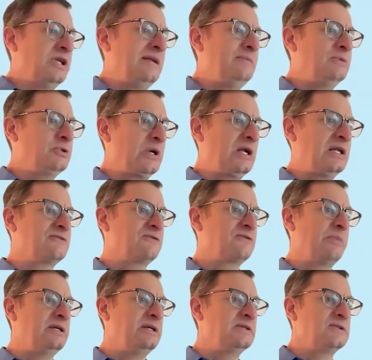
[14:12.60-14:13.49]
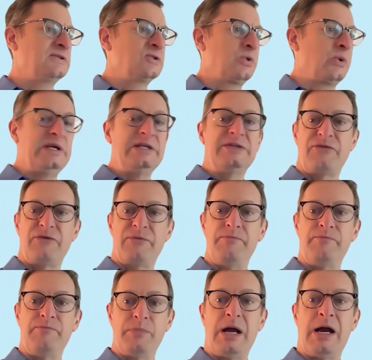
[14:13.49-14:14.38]
team transformation stories
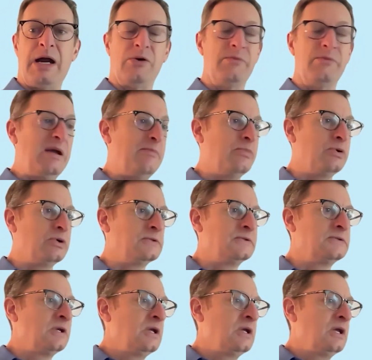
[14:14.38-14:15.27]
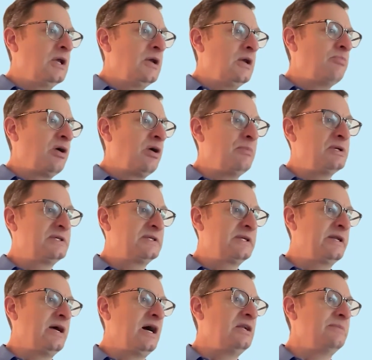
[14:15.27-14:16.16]
from our members published
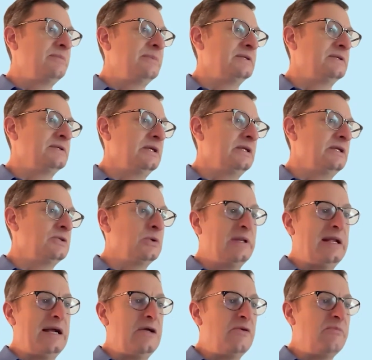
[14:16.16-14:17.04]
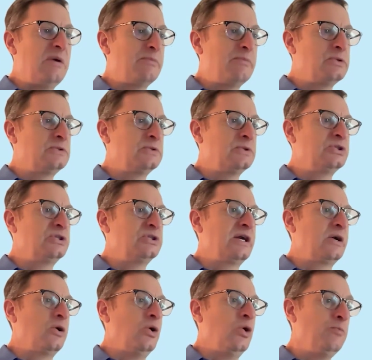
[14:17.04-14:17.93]
anonymously to allow the members to
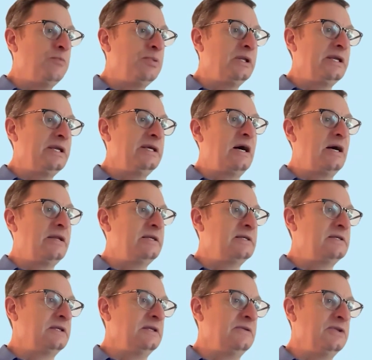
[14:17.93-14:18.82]
share openly and honestly.